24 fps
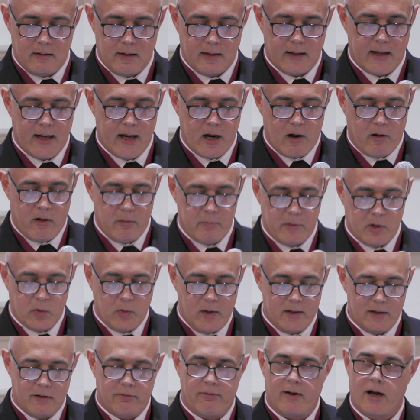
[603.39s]
the care in
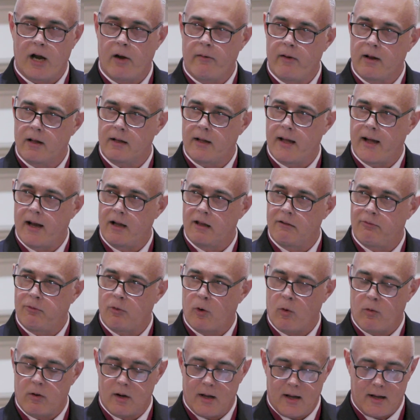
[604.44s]
between the firing line and the
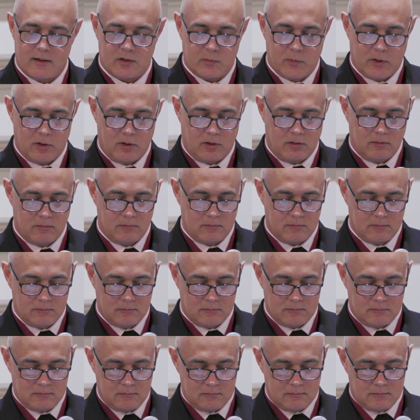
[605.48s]
forward hospital.
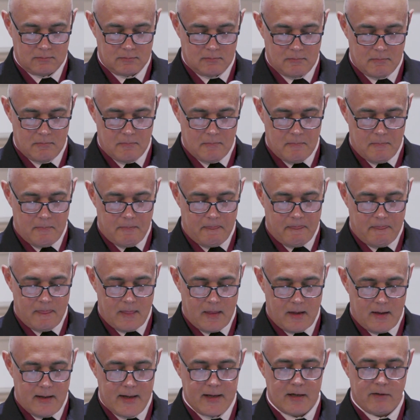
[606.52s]

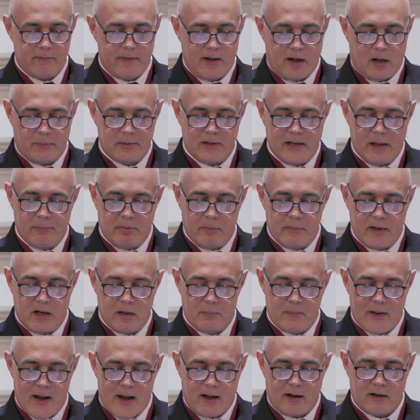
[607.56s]
He developed and
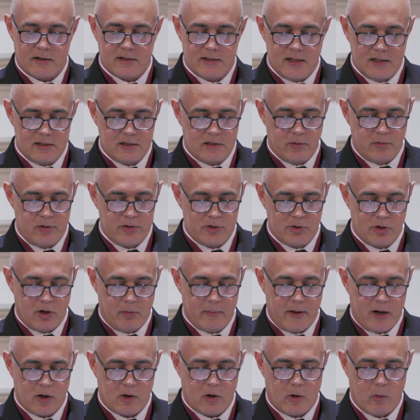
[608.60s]
implemented policies to
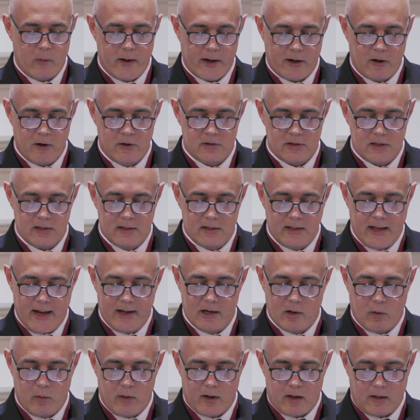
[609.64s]
ensure medical records and
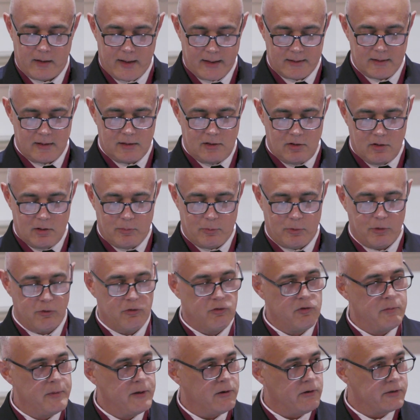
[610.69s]
data were collected to
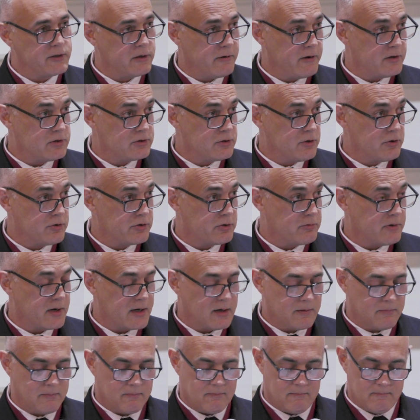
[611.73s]
improve military
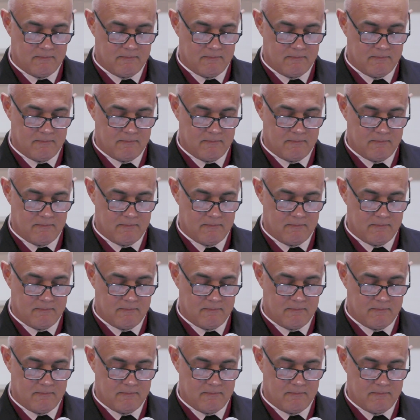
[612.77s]
surgery.